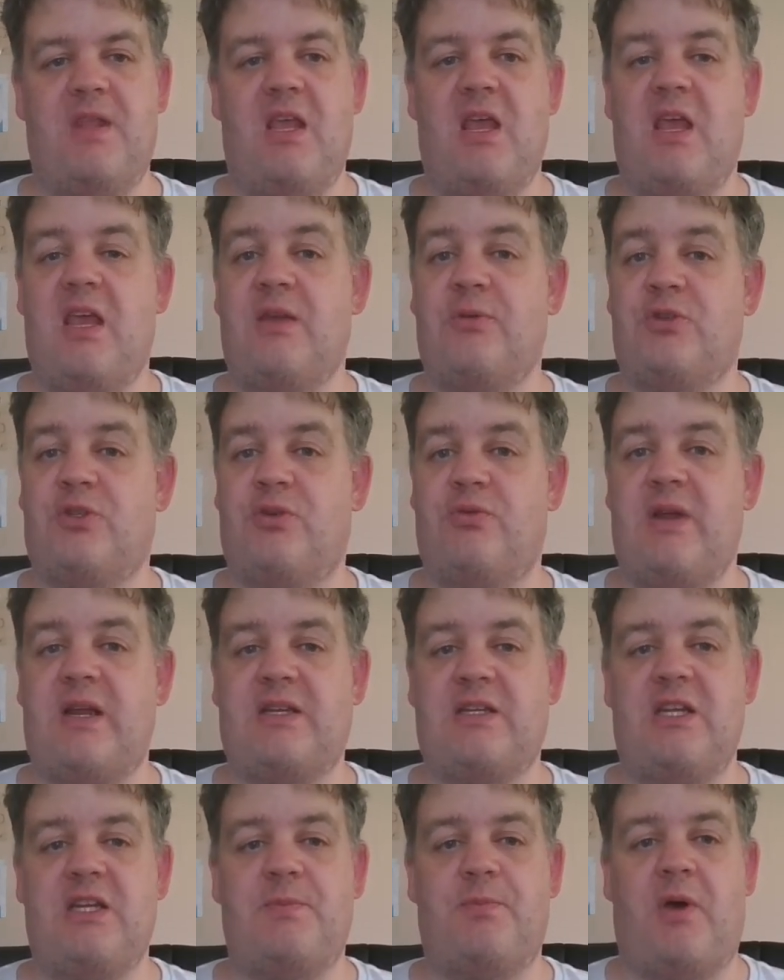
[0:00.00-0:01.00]
It was
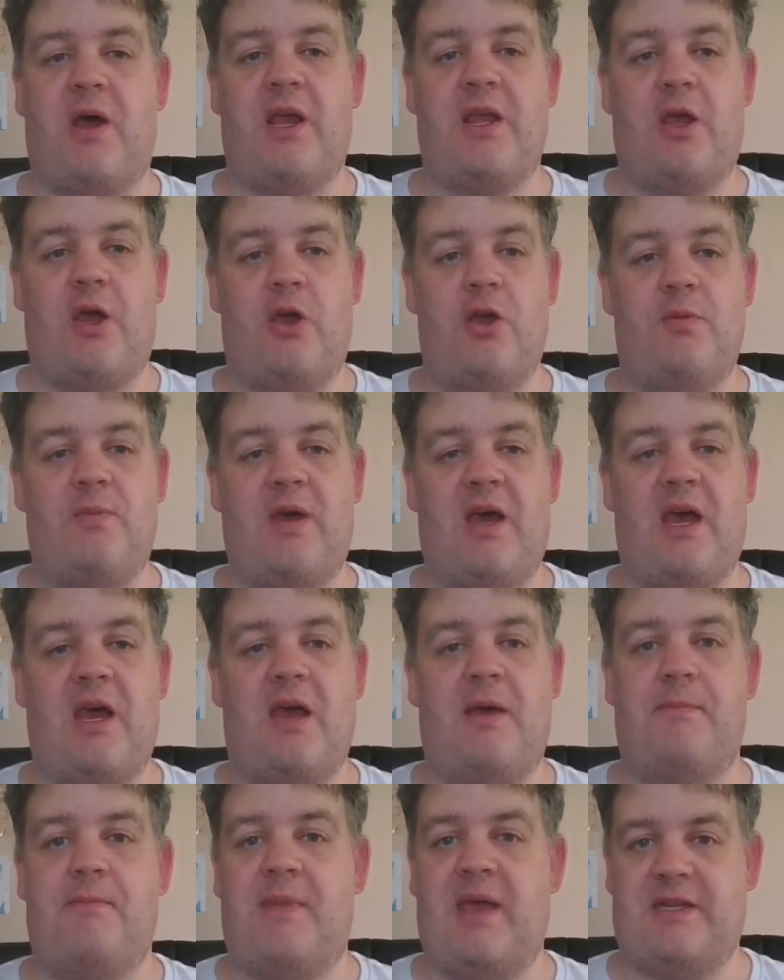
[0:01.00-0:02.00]
directed by Omar
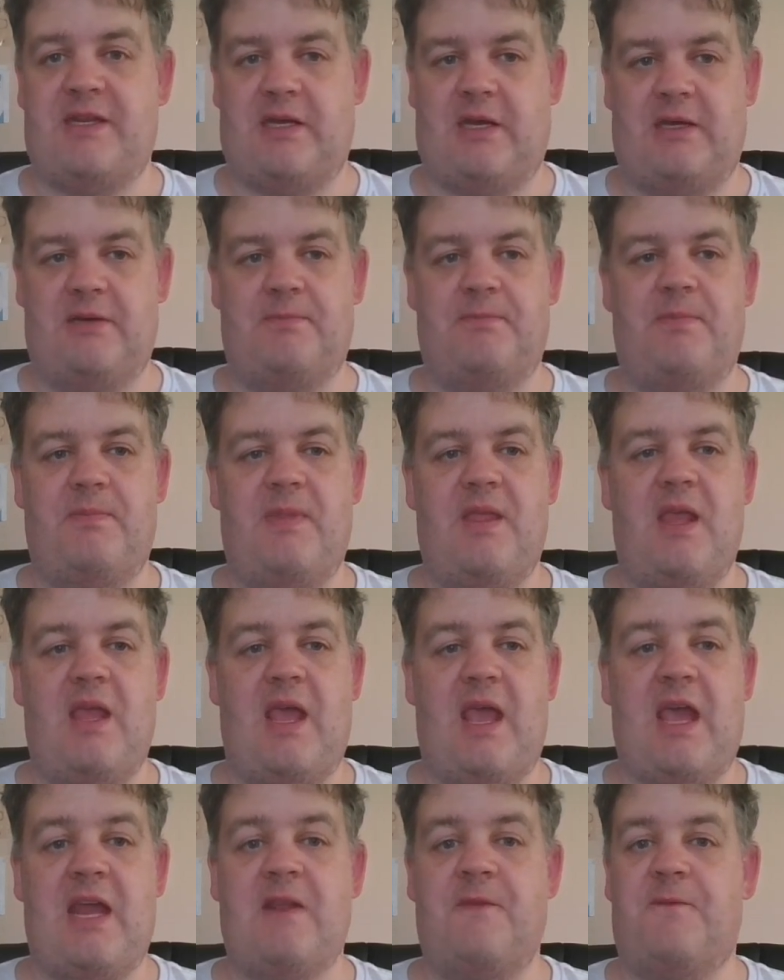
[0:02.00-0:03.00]
Madda,
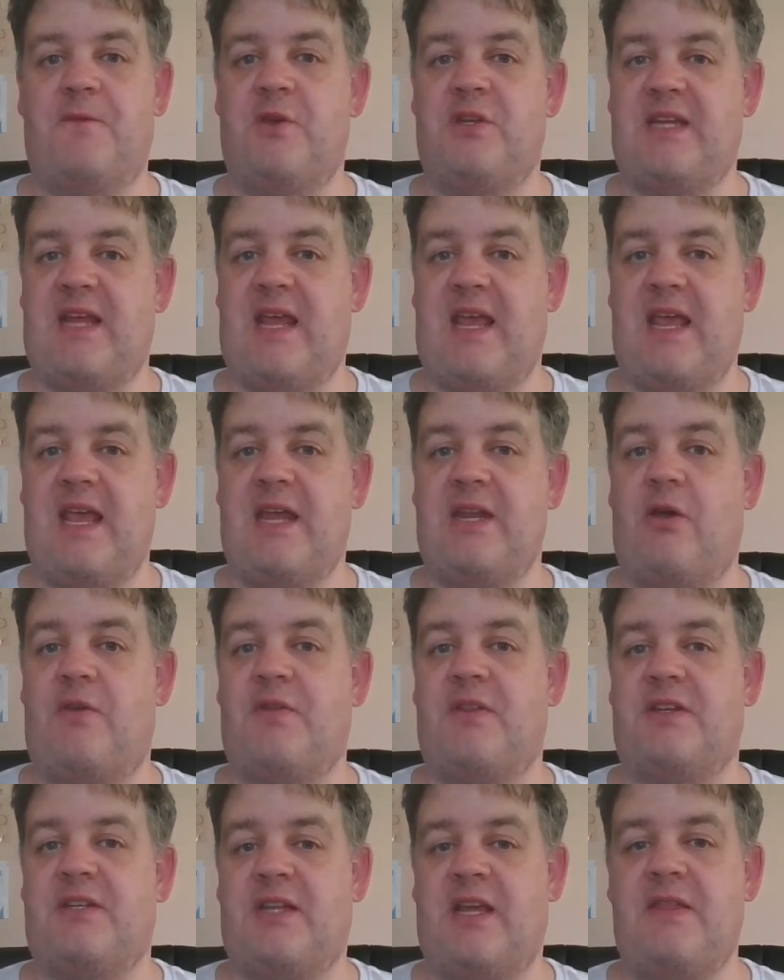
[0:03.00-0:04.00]
and it first aired on the
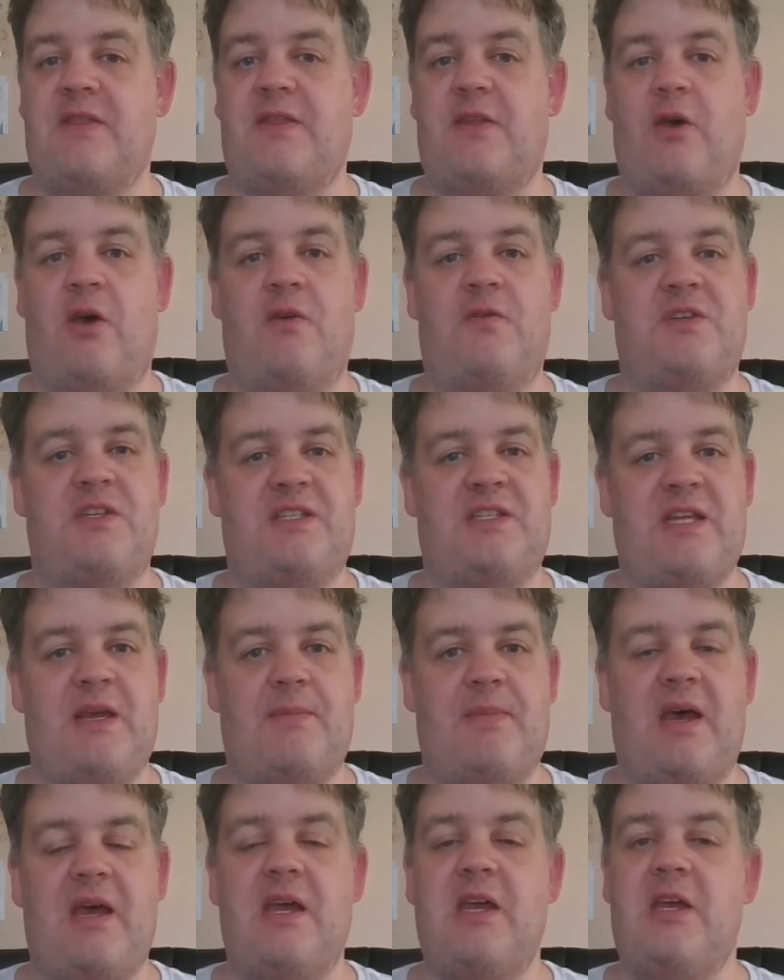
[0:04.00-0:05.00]
10th of
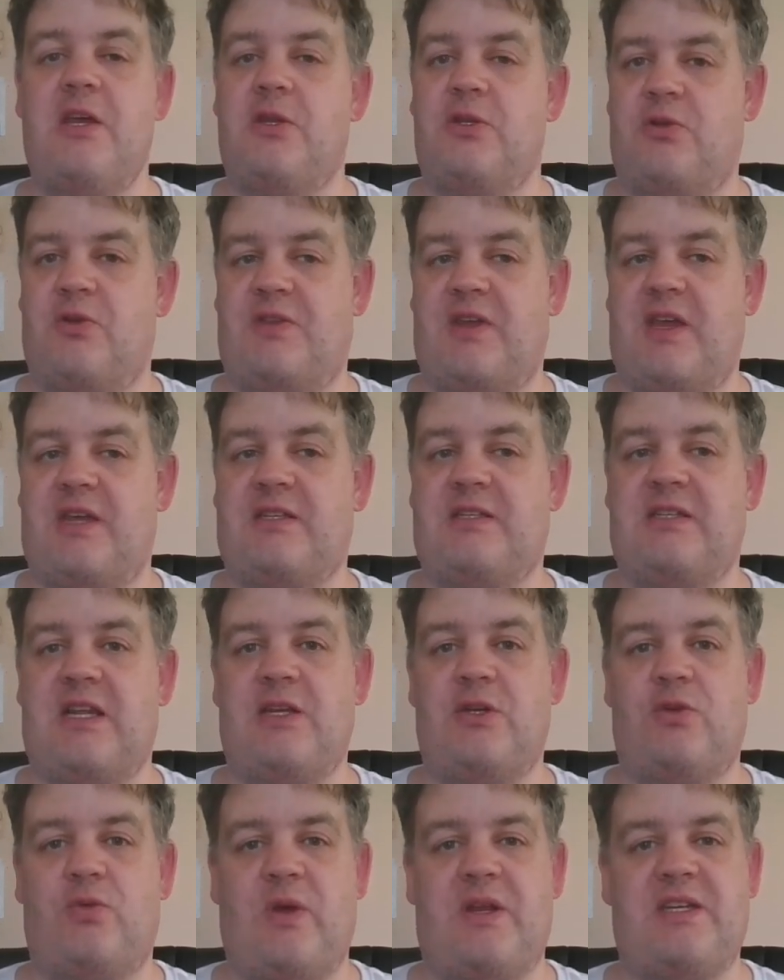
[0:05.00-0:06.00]
December
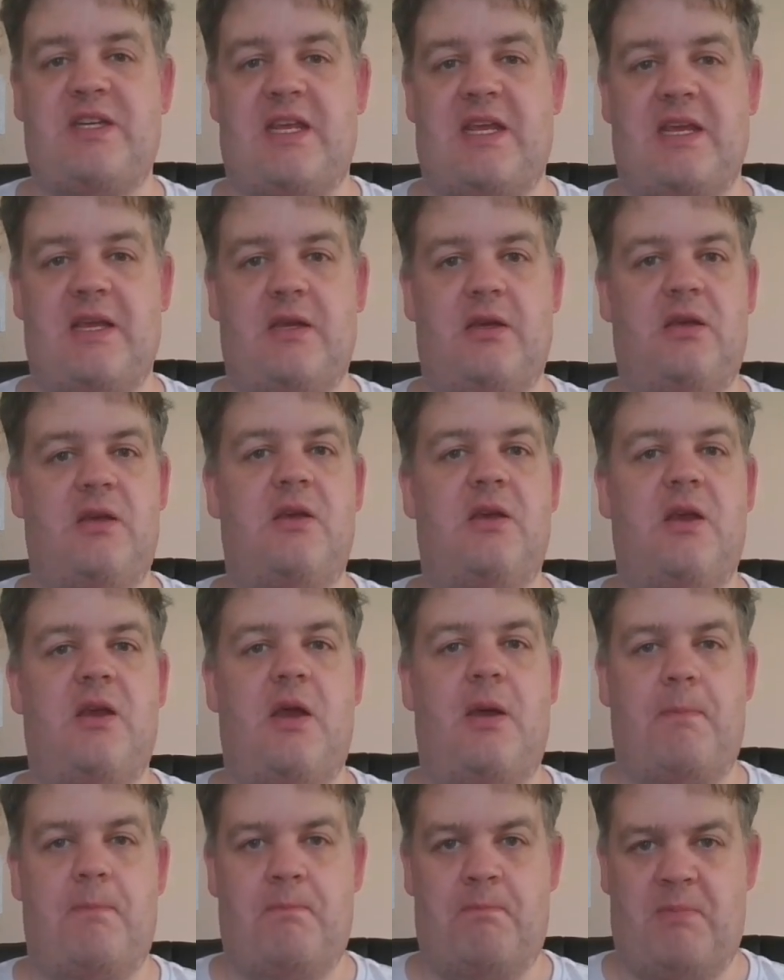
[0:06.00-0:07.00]
2020.
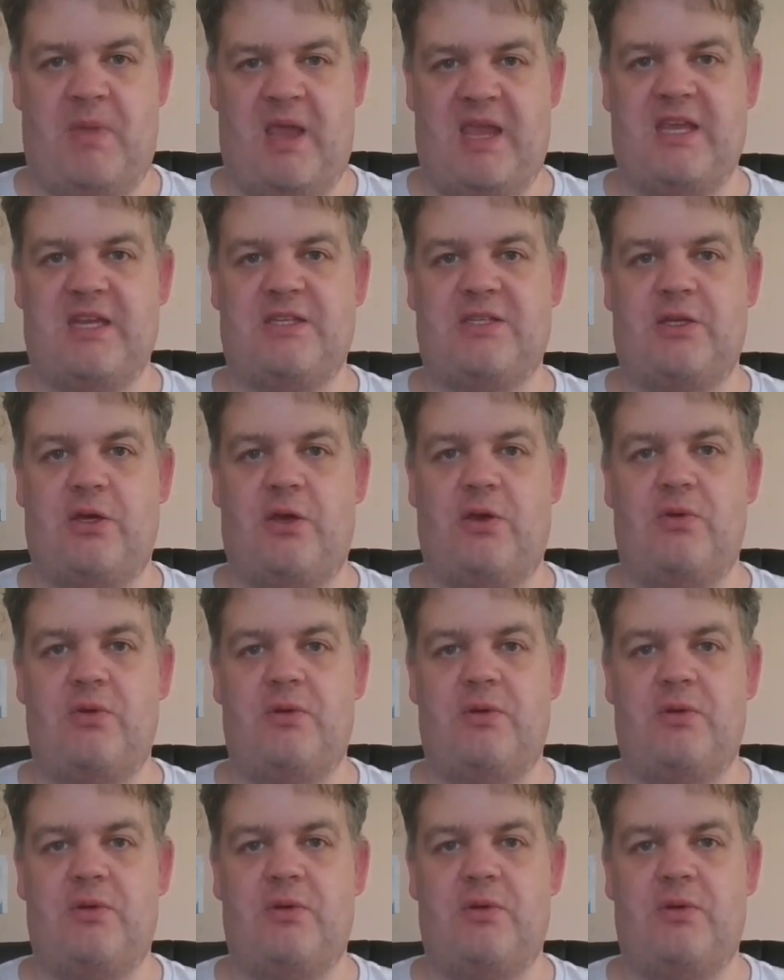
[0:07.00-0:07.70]
Make it so.